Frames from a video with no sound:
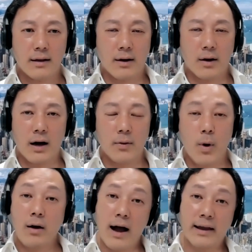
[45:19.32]

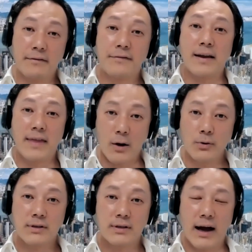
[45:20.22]
Well, I can find
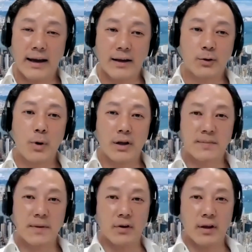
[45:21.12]
out. I don't want to
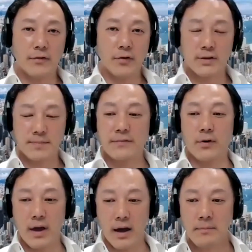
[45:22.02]
speak
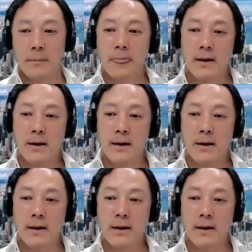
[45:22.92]
for them.